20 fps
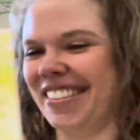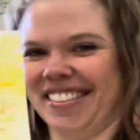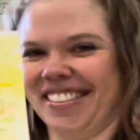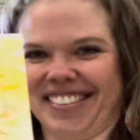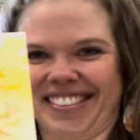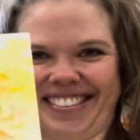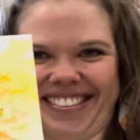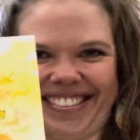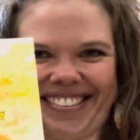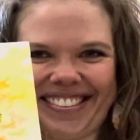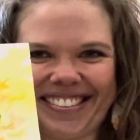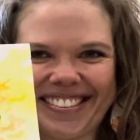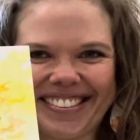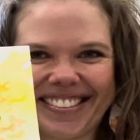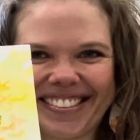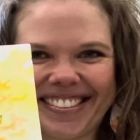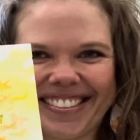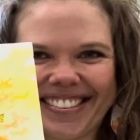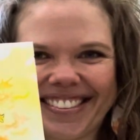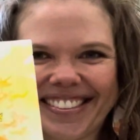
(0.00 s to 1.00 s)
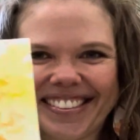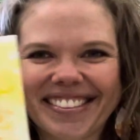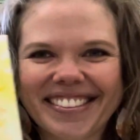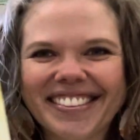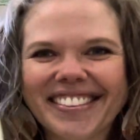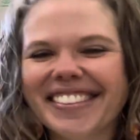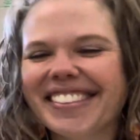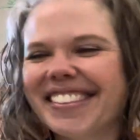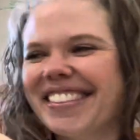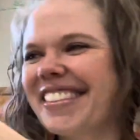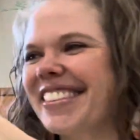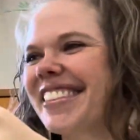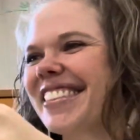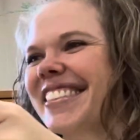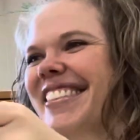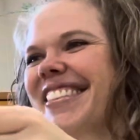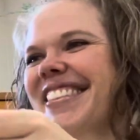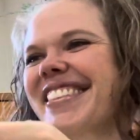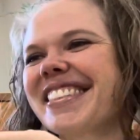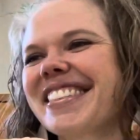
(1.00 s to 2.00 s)

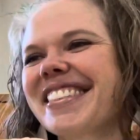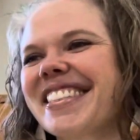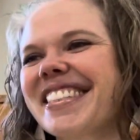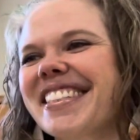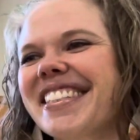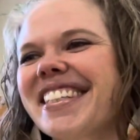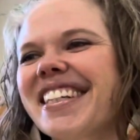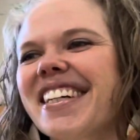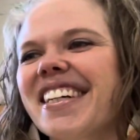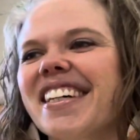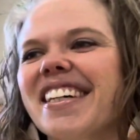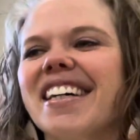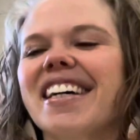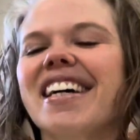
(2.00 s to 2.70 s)
(silence)